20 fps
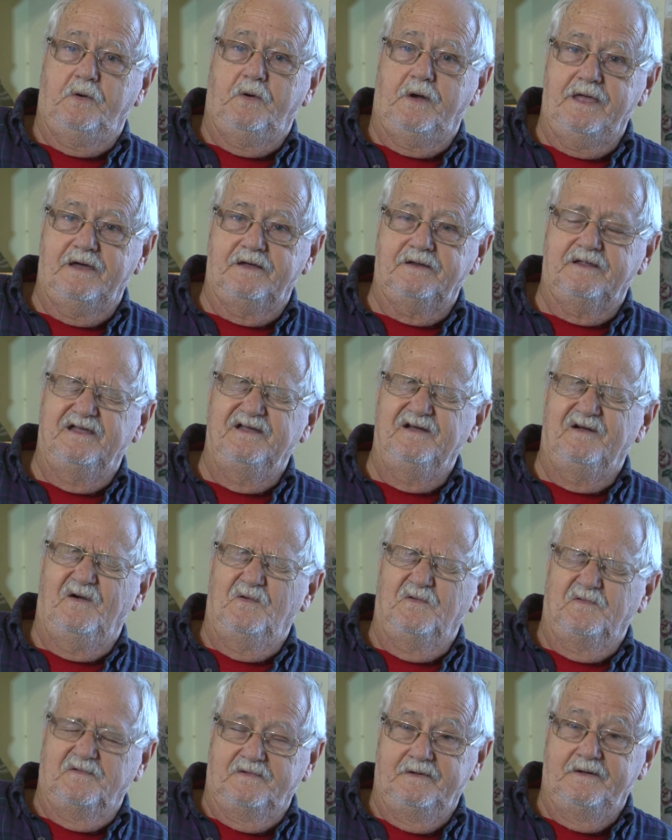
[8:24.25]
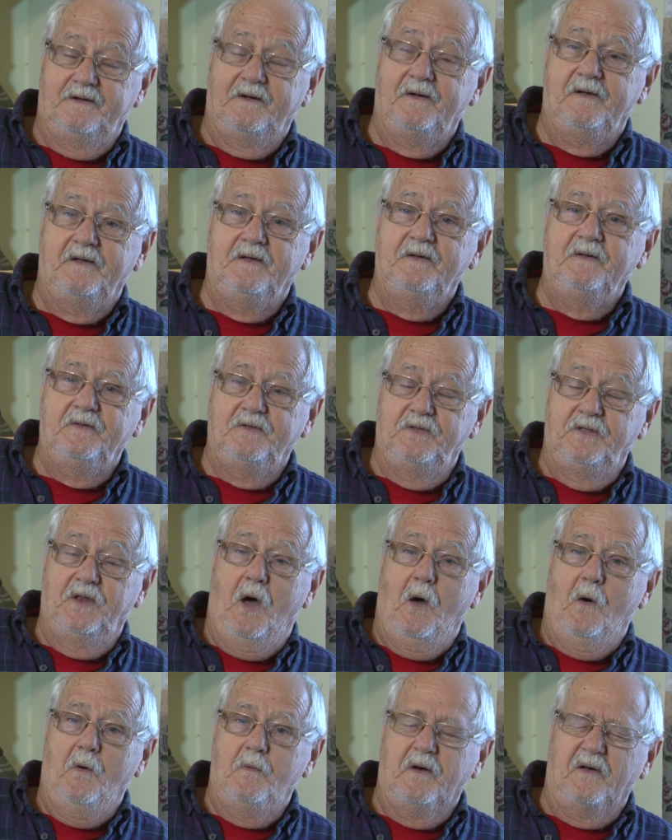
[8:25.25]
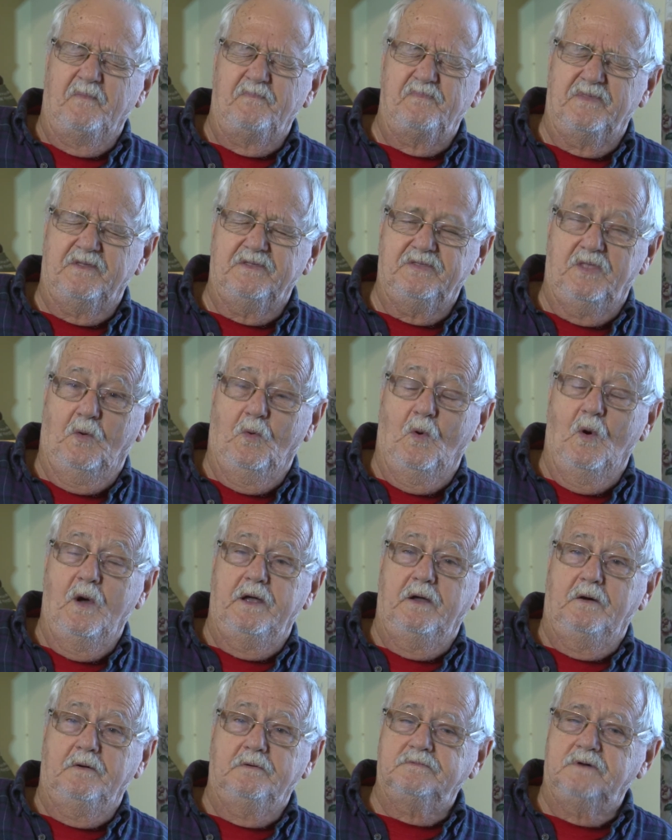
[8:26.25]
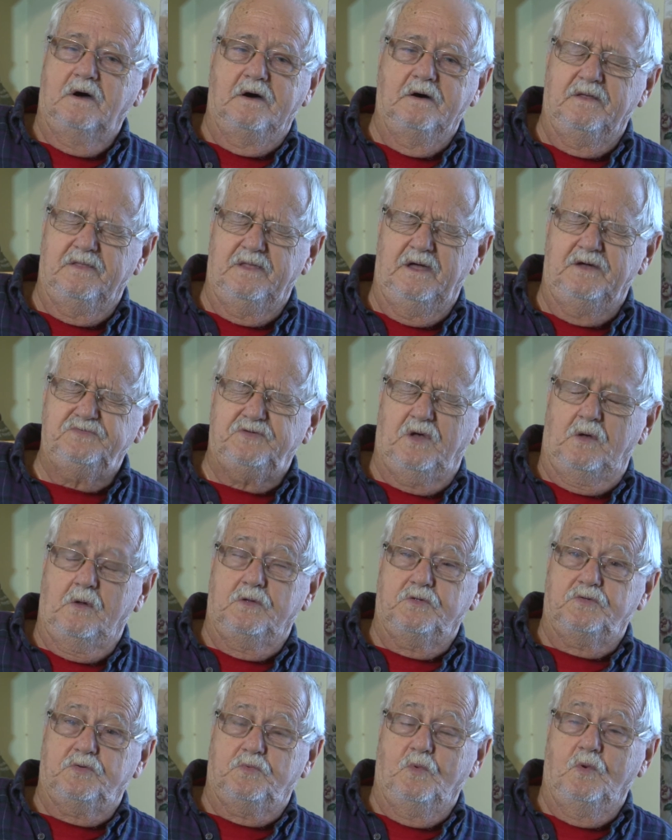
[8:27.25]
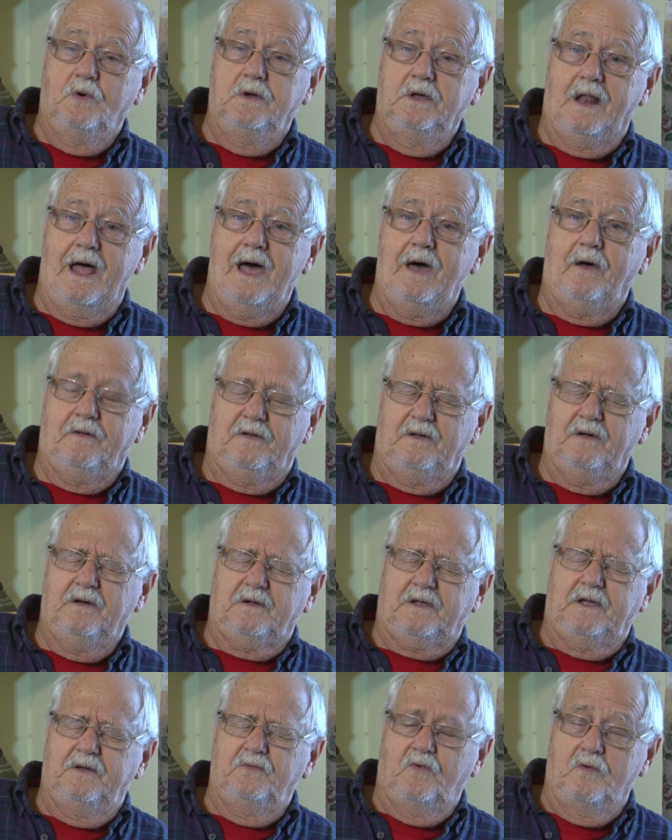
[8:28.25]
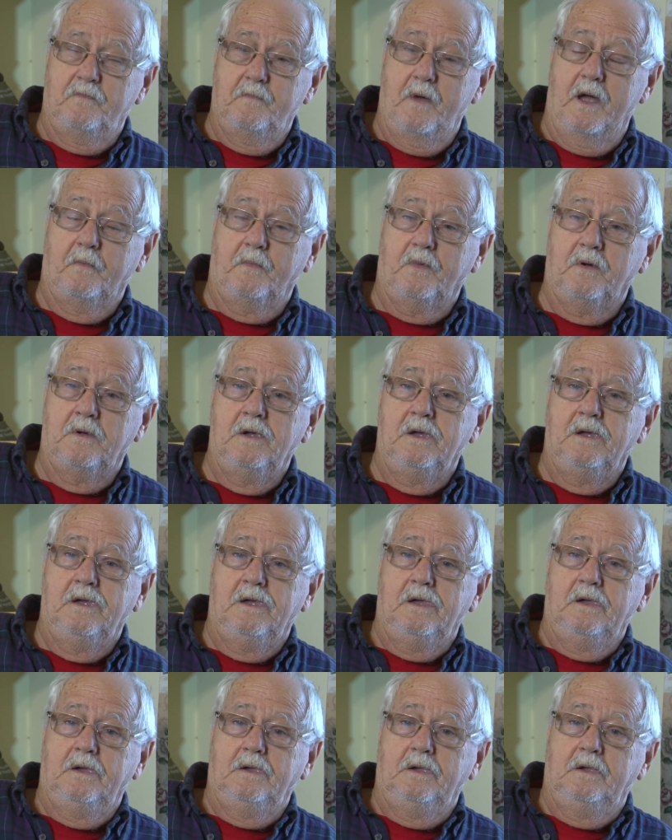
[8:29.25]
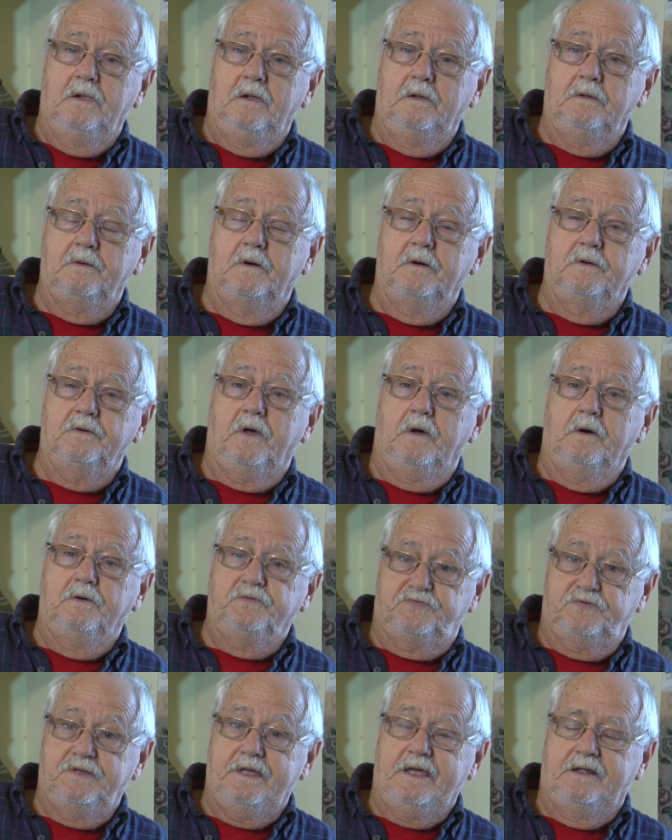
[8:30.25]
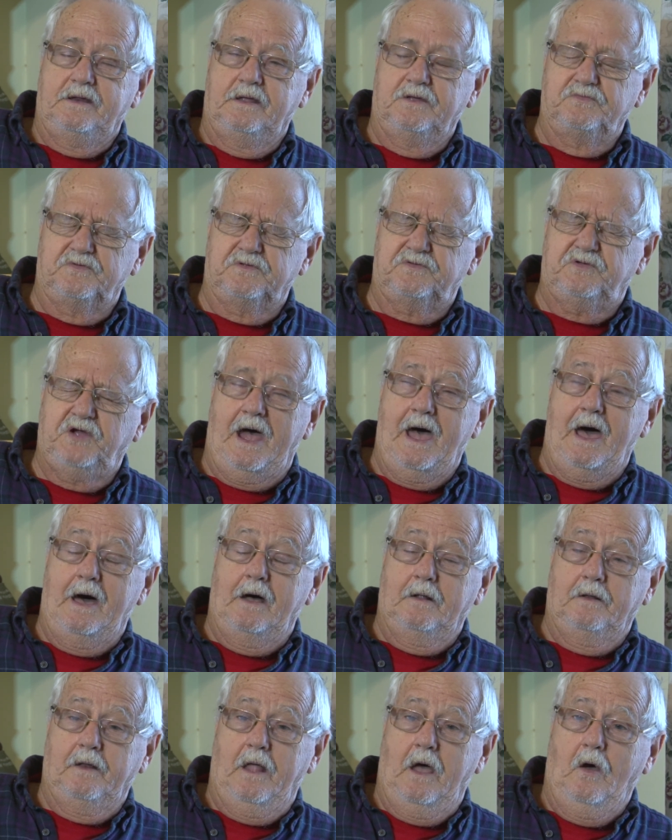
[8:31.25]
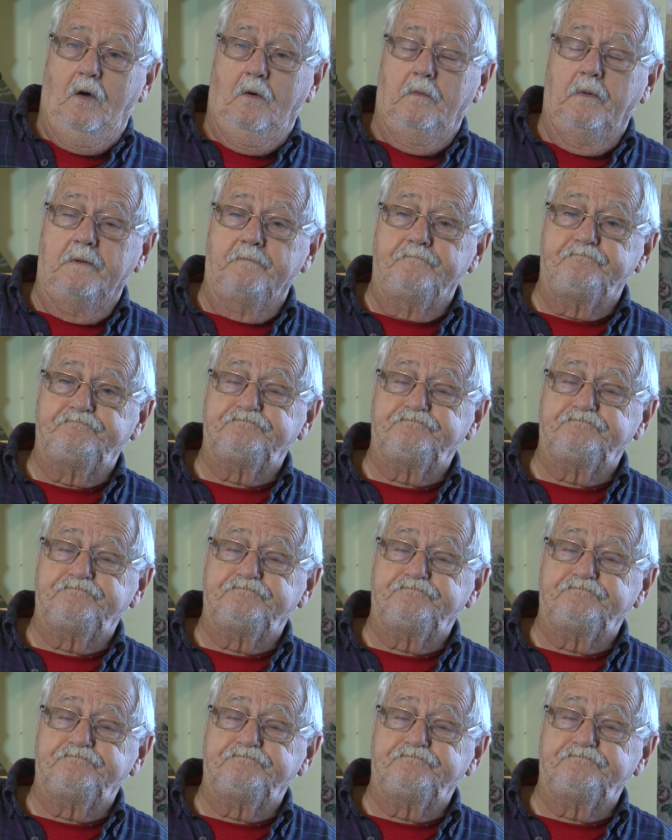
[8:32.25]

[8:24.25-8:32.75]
around here on, you know, but the well, uh, that's the only well I, I can remember uh, uh, seeing as a child and all, but.